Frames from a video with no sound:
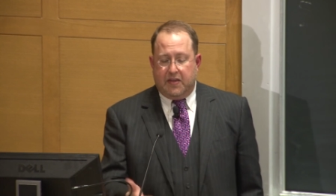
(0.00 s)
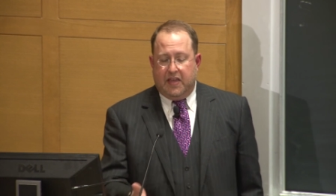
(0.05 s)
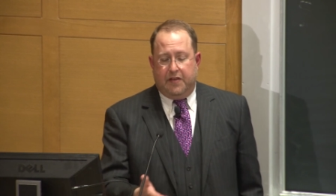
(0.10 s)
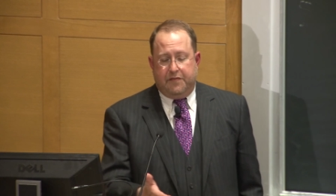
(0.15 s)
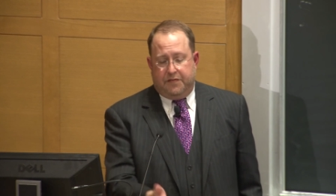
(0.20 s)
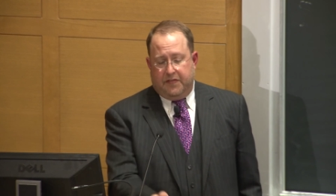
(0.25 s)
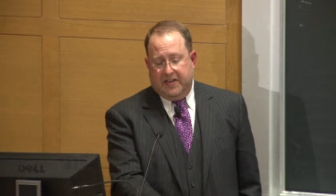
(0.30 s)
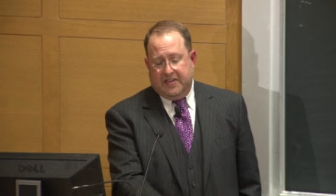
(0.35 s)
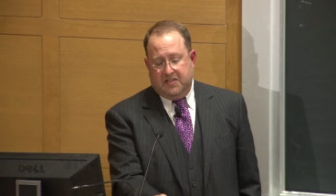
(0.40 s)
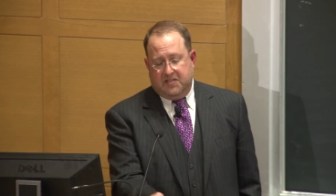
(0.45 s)
You
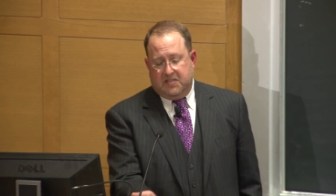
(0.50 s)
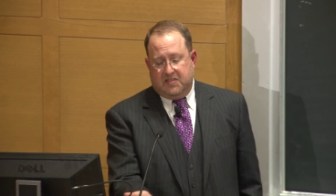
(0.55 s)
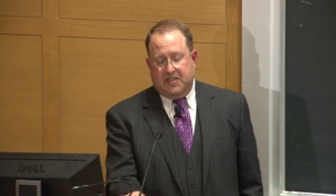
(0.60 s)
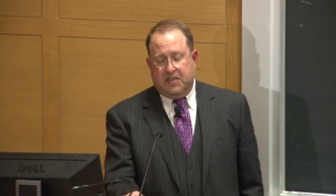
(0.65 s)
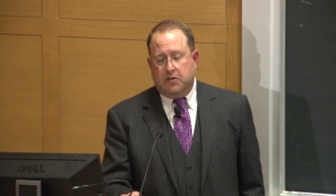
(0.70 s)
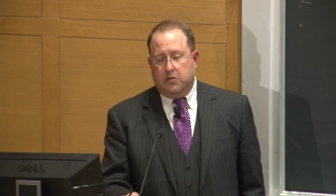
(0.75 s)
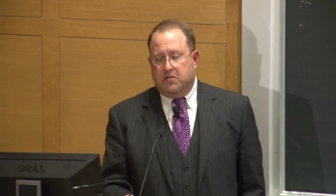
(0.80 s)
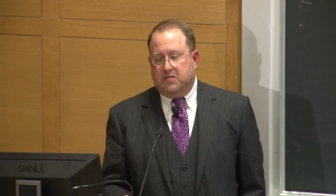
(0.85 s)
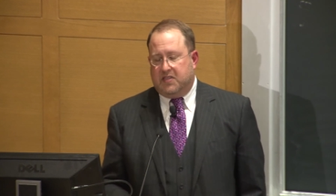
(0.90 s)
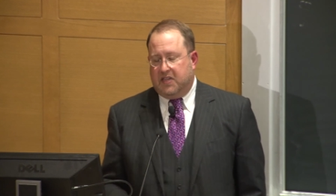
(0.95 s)
can't find a
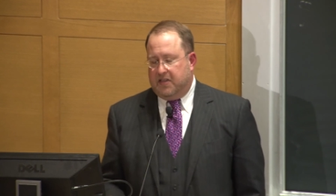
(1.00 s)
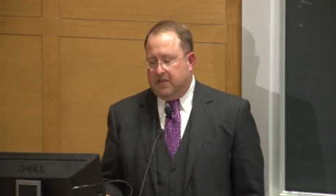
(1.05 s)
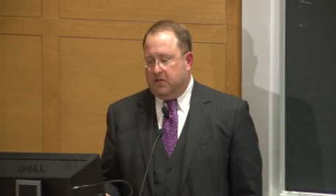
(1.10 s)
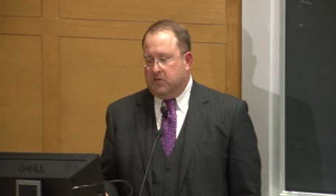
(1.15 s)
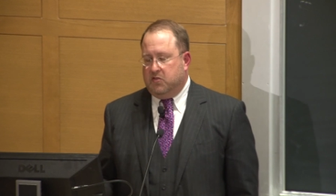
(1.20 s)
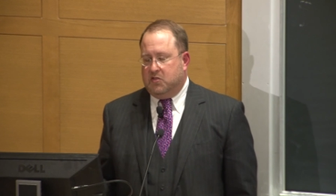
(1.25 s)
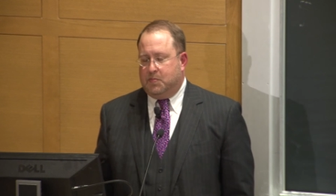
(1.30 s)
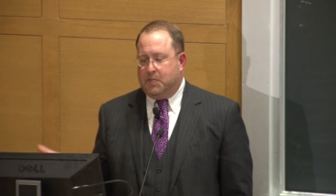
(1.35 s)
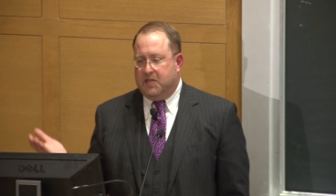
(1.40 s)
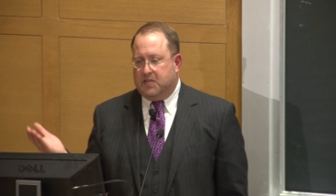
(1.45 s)
single
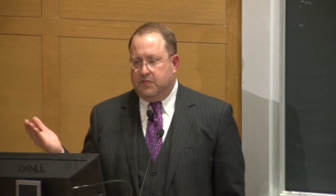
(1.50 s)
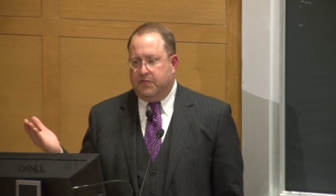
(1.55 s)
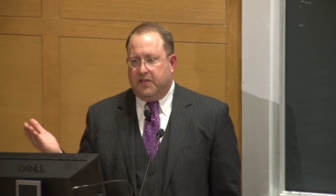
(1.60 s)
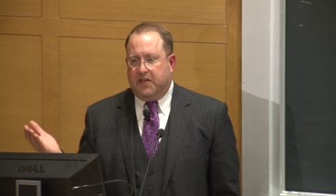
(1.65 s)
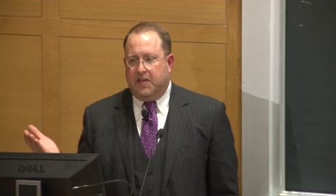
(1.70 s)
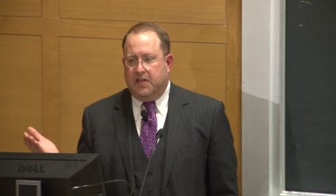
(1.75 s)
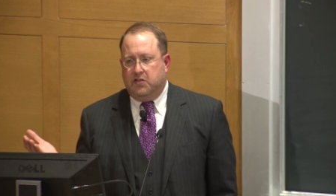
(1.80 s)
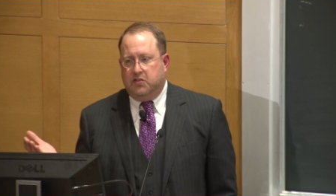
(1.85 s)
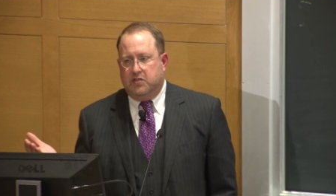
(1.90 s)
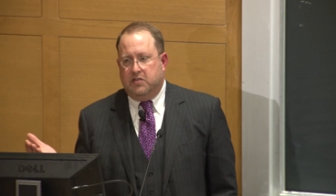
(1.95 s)
technical
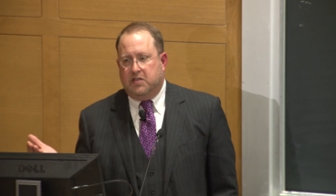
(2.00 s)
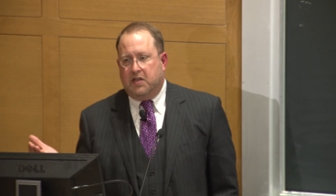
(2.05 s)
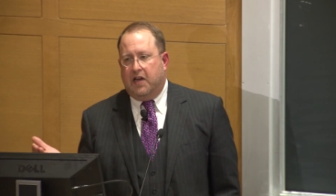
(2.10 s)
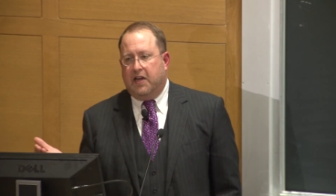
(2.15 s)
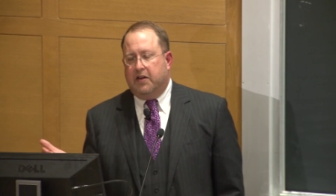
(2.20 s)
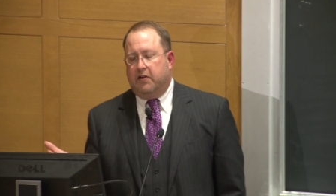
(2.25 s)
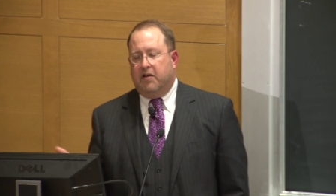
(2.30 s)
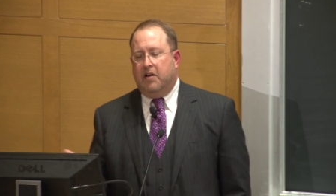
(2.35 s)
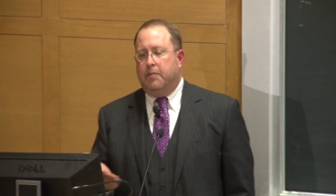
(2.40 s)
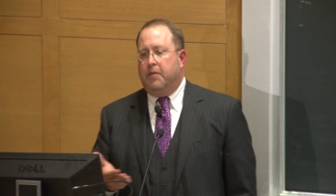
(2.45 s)
specification
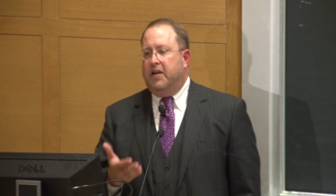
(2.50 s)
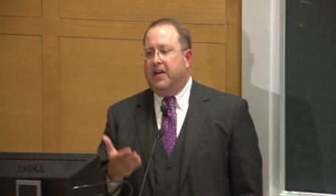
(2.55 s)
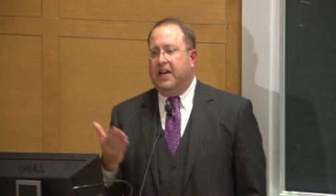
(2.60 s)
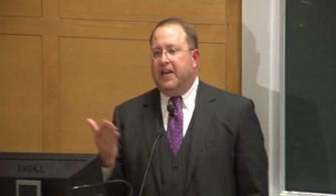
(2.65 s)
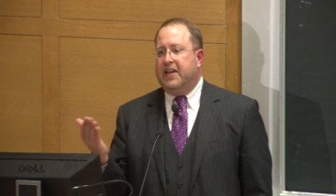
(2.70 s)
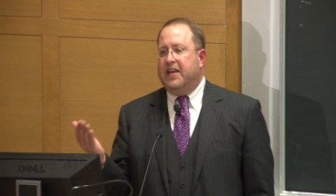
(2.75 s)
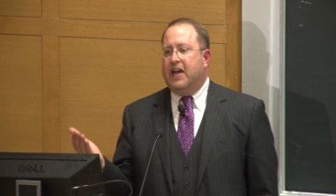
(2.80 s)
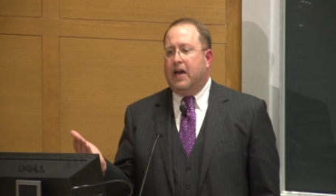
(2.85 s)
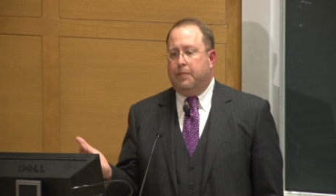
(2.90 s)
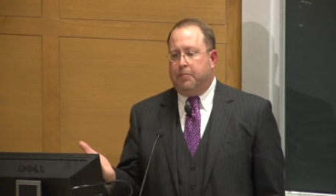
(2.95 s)
diagram on
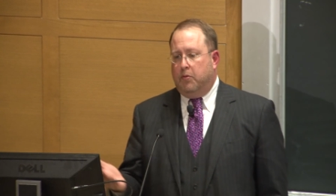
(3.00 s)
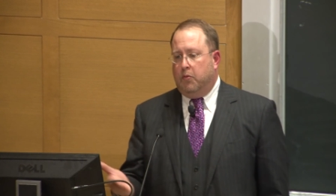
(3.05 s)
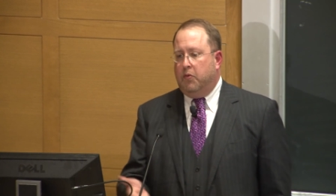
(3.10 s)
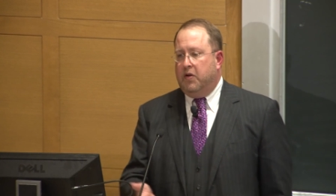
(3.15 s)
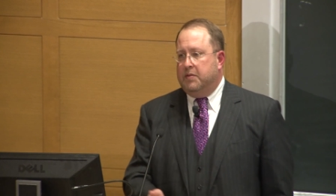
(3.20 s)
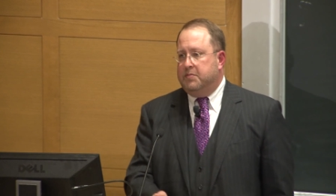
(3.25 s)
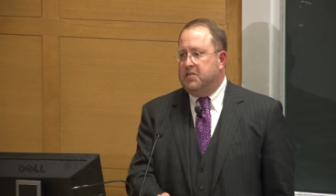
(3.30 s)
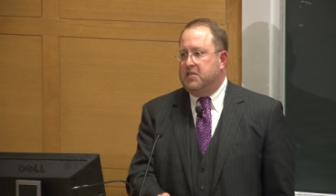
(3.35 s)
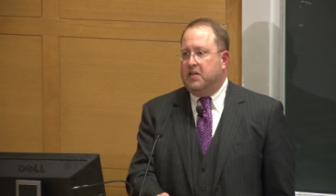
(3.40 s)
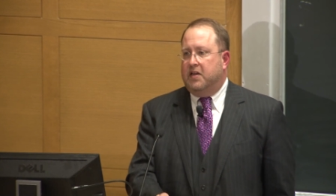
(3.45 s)
any
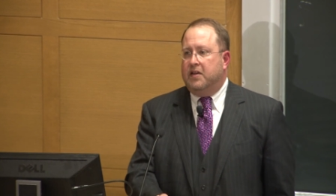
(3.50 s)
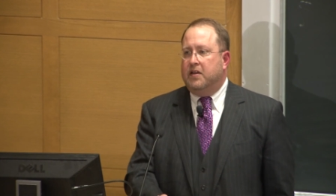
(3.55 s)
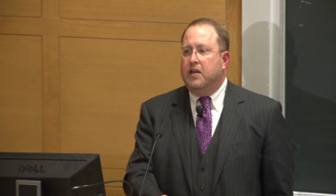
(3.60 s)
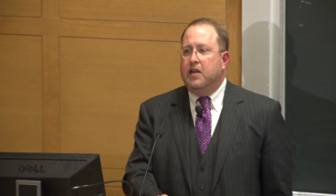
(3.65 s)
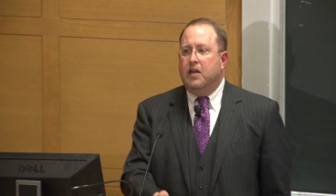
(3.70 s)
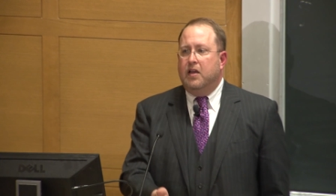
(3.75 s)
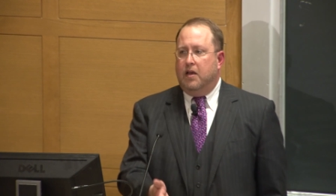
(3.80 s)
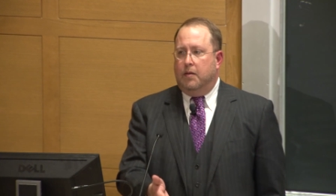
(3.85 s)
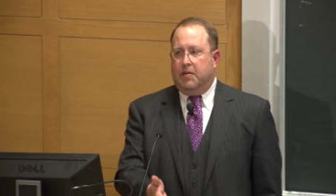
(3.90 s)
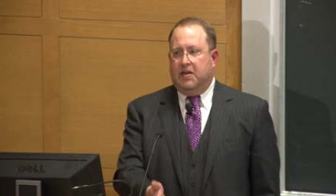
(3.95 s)
Apple
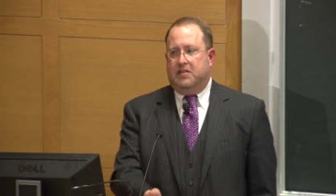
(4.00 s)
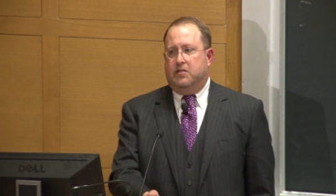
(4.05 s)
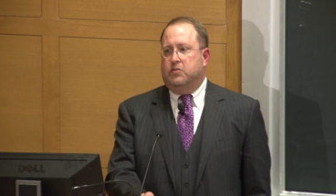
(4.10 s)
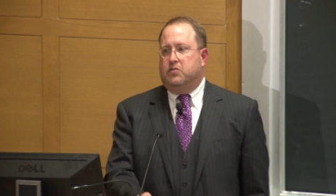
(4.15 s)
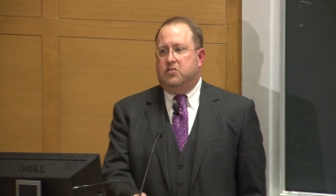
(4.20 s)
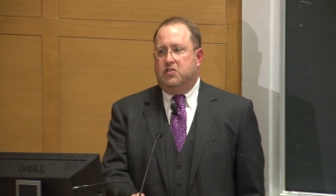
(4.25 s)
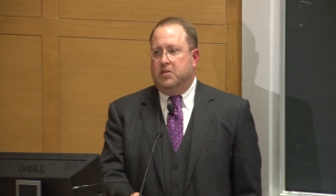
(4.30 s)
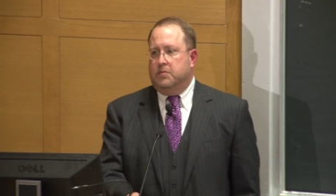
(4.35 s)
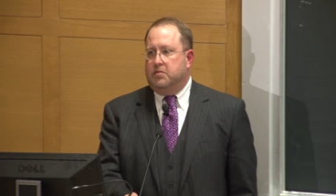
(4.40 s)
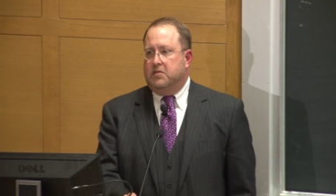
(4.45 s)
website about
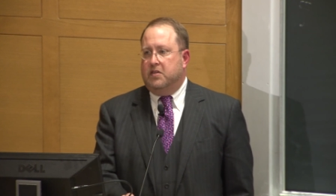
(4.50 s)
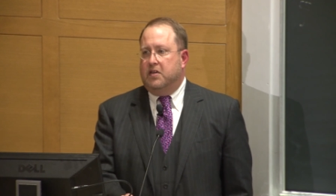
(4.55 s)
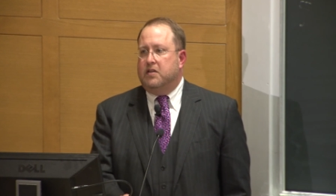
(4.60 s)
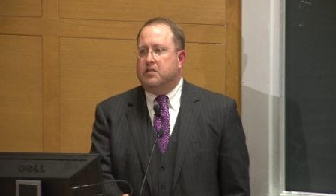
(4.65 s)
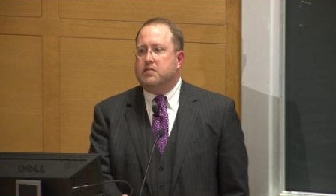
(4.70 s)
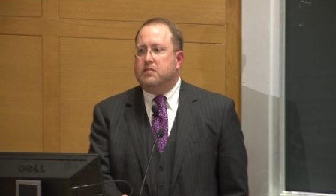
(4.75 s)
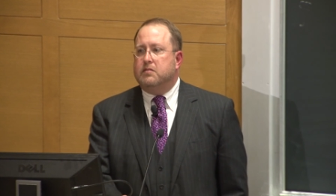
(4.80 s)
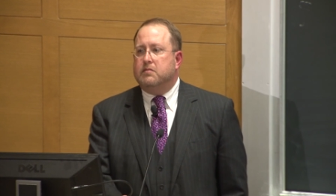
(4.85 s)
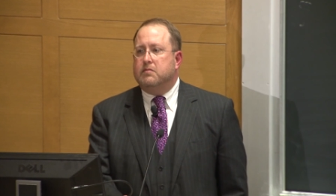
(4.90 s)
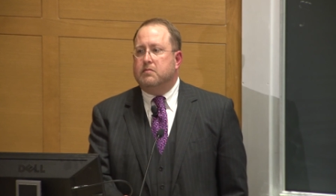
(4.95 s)
those
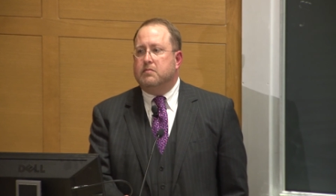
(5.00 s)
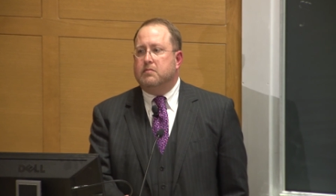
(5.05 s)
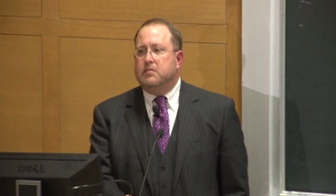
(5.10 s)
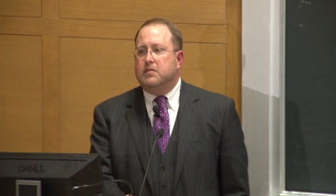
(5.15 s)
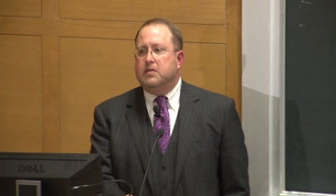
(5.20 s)
chipsets.